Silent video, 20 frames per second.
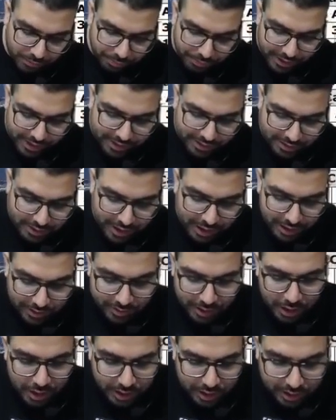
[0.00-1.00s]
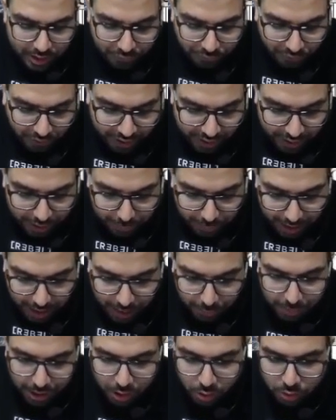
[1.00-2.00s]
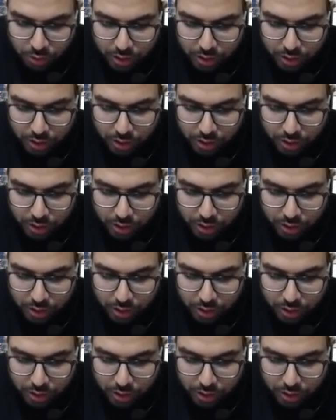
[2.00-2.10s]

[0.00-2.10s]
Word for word: It says refundable amount